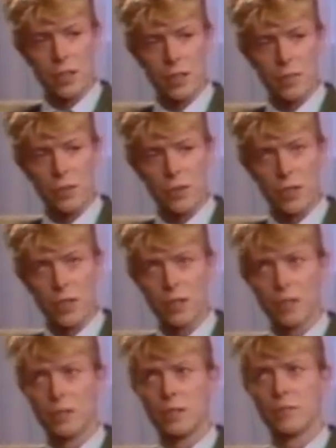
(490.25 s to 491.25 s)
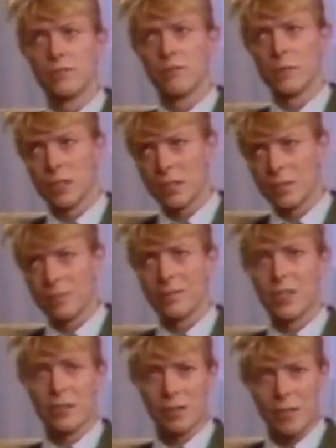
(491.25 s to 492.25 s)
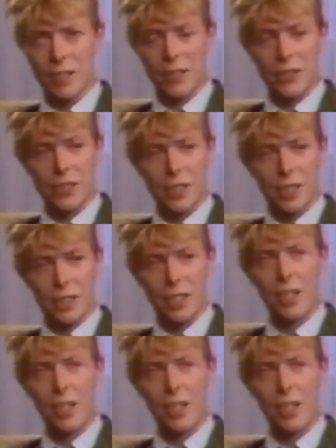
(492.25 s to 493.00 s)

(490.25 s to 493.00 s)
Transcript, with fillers: in the morning or, on, or to around six.